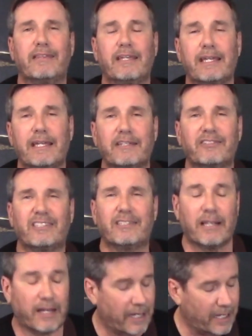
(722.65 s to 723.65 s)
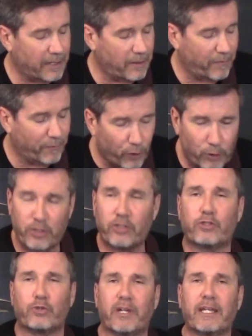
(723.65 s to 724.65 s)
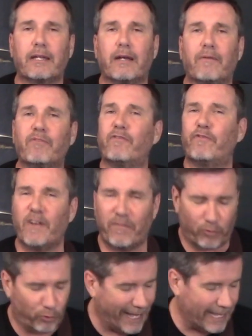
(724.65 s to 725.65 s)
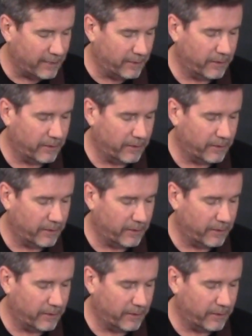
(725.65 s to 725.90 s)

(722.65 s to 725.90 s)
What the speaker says: the 1st string of the 5th fret.